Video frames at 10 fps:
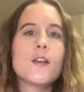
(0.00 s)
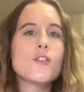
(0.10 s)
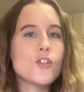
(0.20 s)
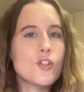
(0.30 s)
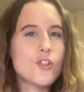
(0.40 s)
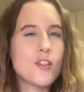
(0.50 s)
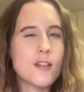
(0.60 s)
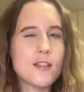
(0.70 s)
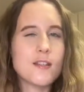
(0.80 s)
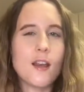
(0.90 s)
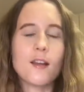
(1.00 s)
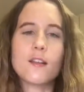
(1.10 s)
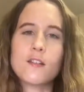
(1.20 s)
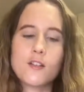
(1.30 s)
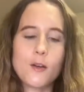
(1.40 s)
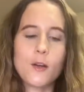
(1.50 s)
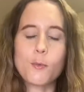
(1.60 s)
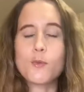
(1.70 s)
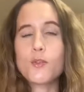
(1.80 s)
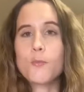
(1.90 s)
just at this second so I
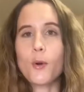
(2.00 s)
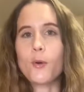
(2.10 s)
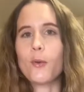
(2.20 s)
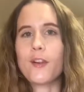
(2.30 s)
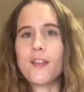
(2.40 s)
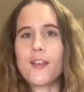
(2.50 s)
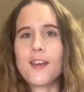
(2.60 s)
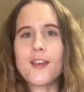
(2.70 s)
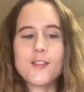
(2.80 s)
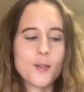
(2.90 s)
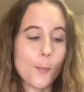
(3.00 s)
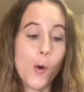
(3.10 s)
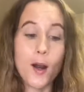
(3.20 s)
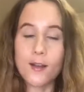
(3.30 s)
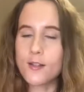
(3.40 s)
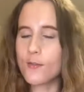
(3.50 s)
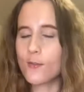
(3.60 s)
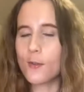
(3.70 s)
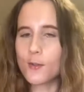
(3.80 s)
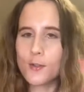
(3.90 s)
don't spoil the surprise
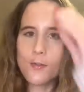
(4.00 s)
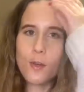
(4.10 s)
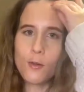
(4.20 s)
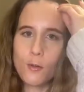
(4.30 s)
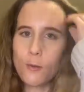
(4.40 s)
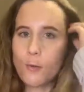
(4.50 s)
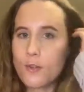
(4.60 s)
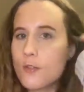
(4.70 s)
for those of you who